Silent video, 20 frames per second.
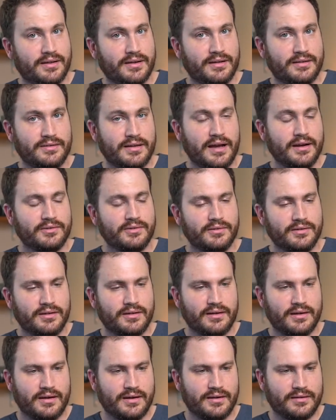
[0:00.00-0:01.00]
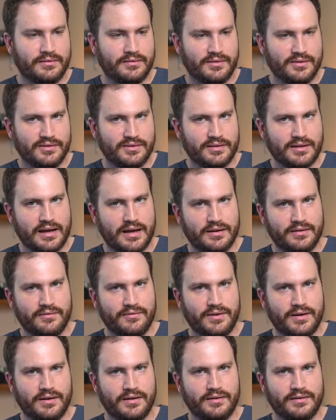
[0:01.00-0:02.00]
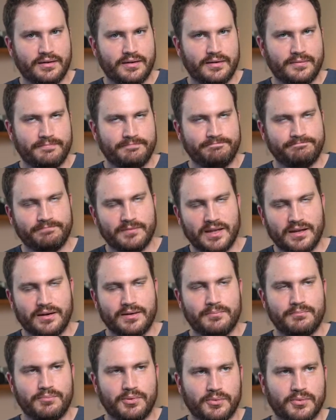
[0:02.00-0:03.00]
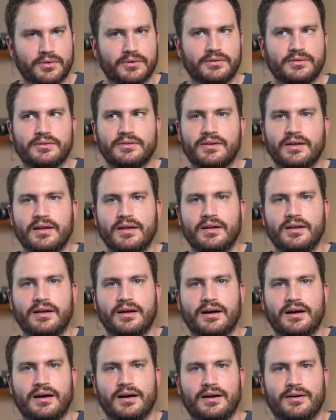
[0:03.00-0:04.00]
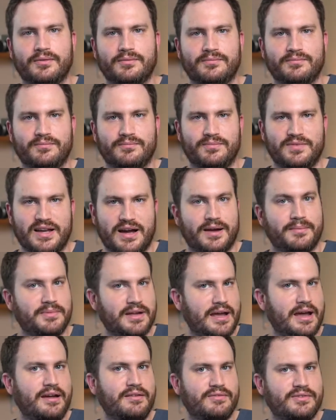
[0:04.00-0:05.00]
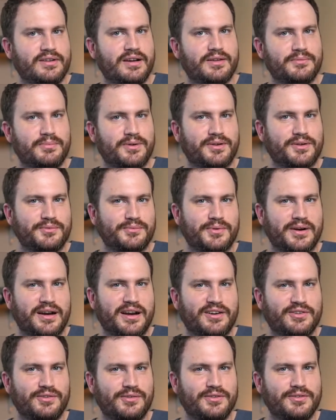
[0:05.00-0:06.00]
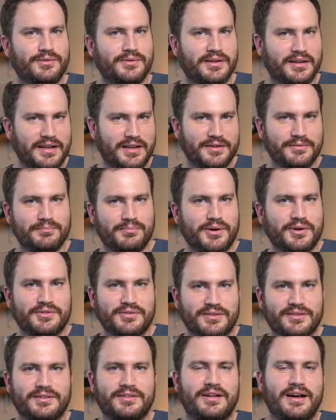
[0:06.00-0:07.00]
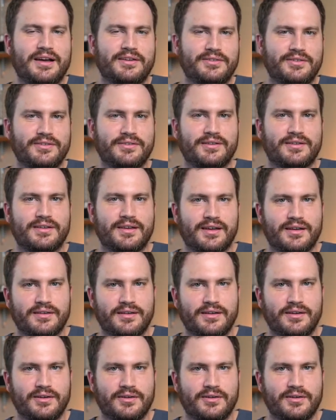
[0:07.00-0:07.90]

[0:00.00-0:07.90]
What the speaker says: And it's actually, this is kind of an important time to advertise because we're actually doing in-person classes again here